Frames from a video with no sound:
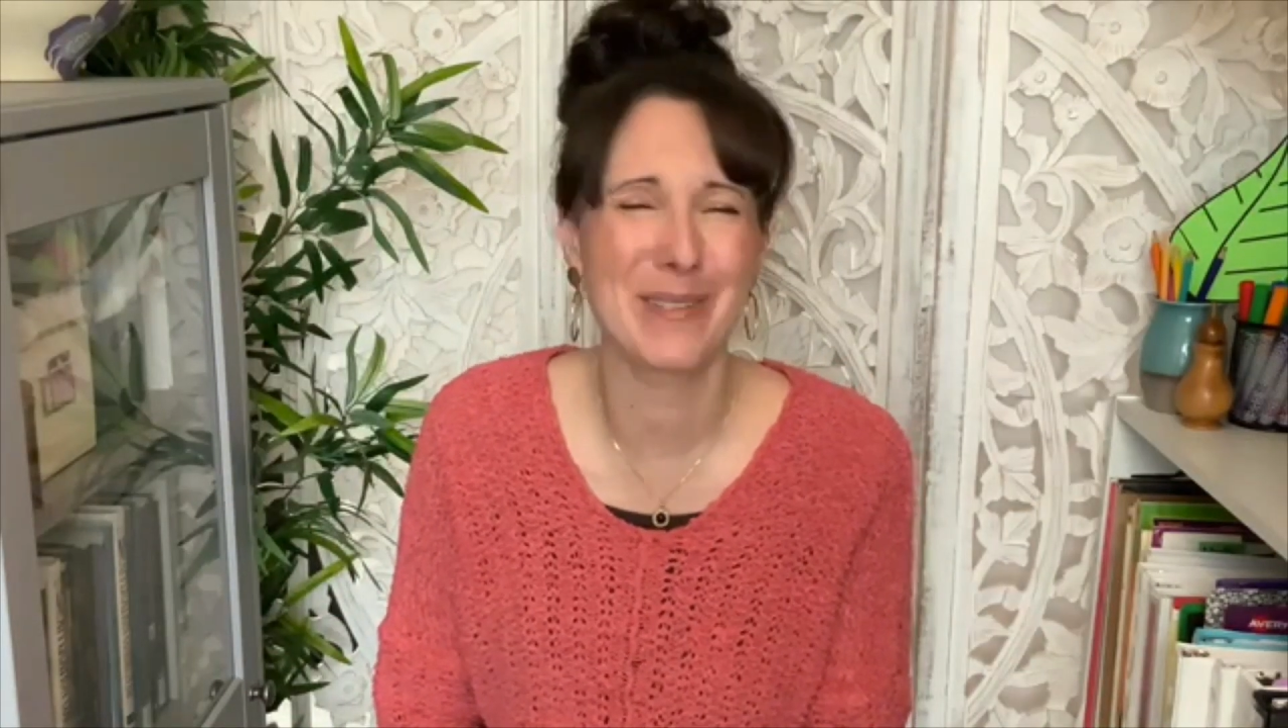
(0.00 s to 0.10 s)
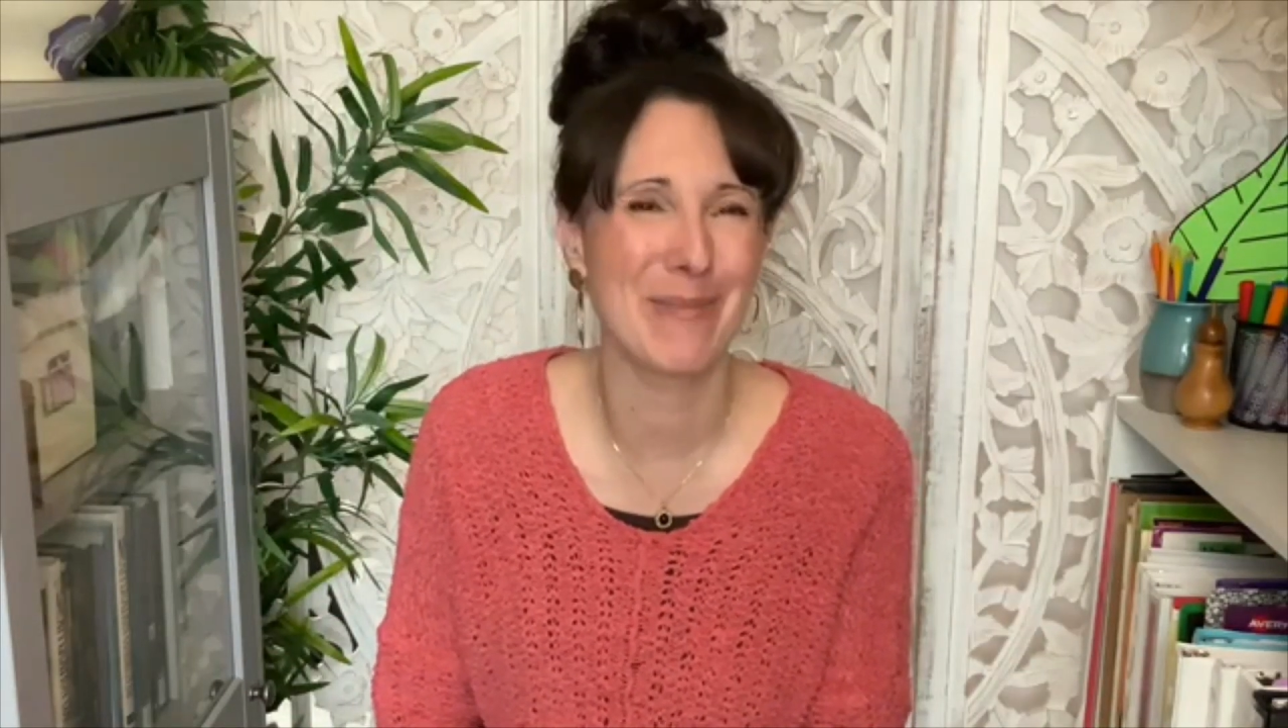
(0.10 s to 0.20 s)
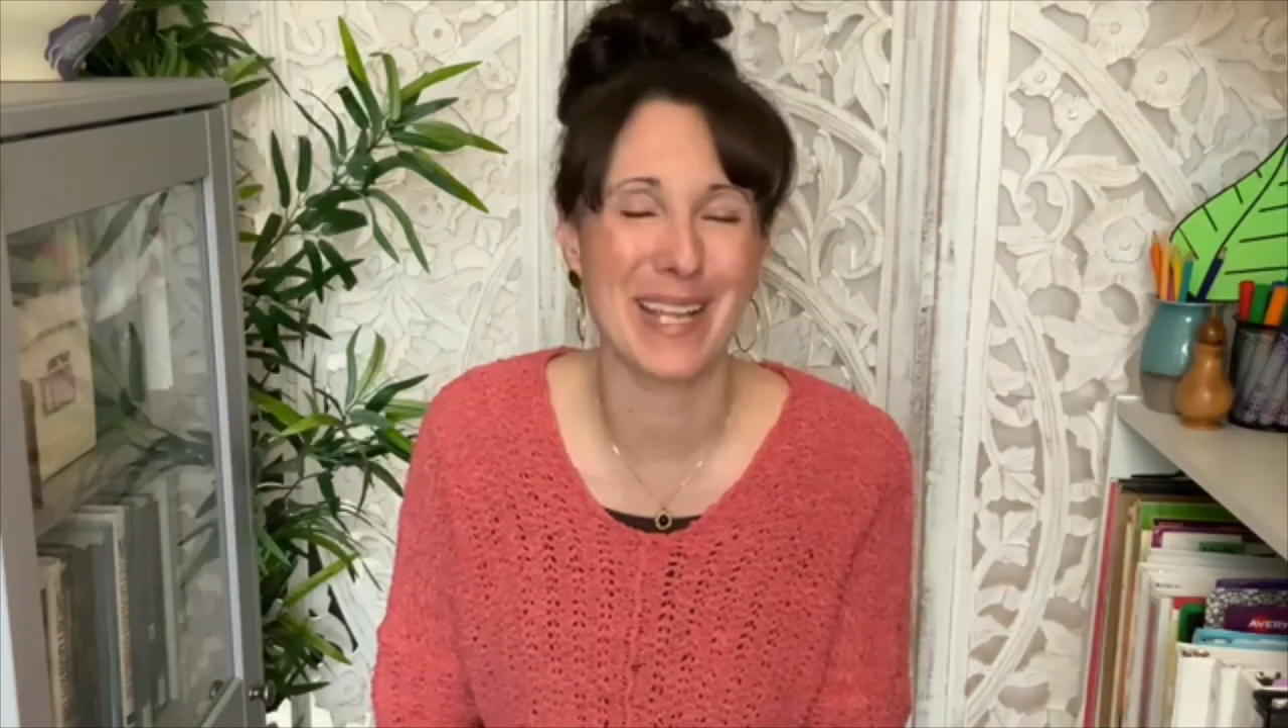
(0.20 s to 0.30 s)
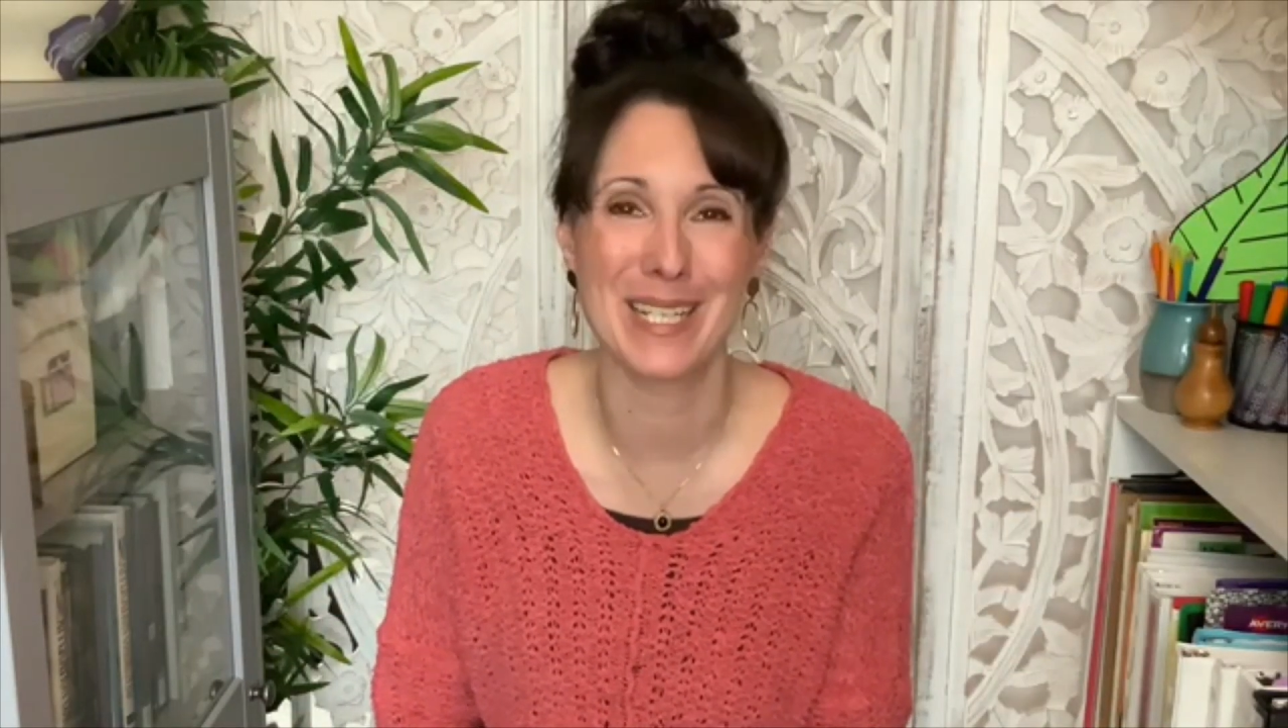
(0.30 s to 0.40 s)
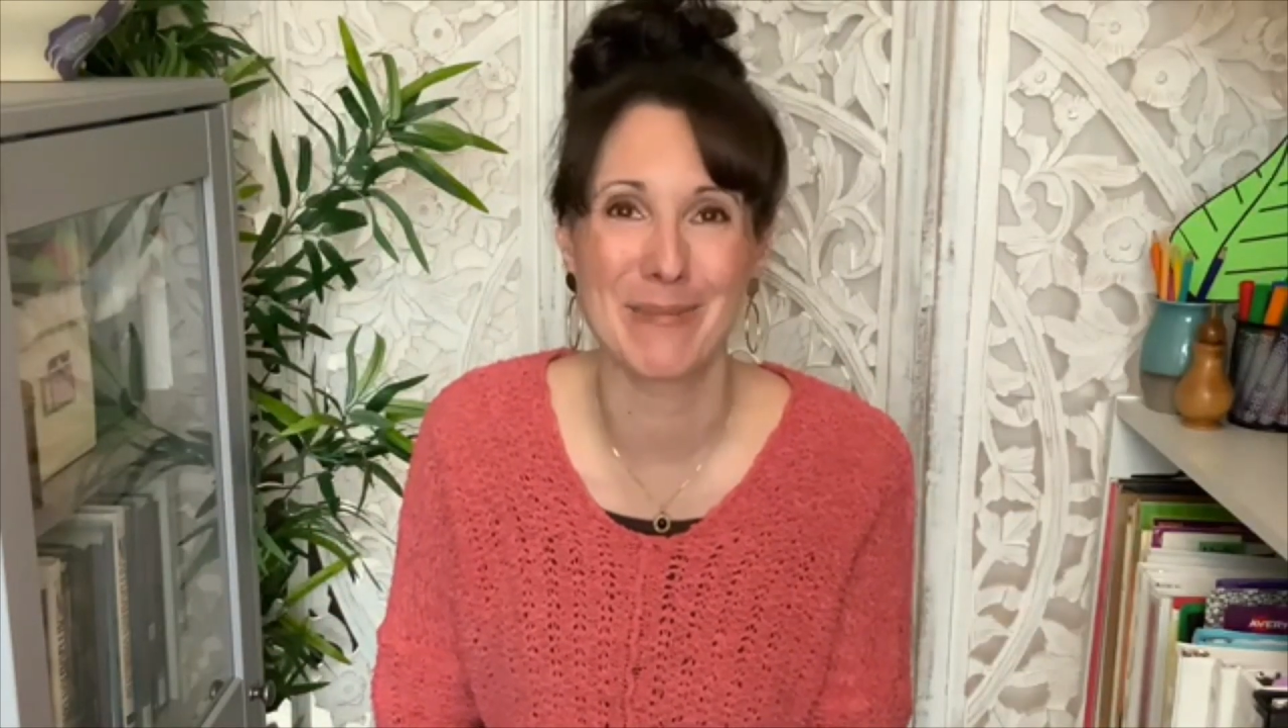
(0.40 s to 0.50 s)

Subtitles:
makes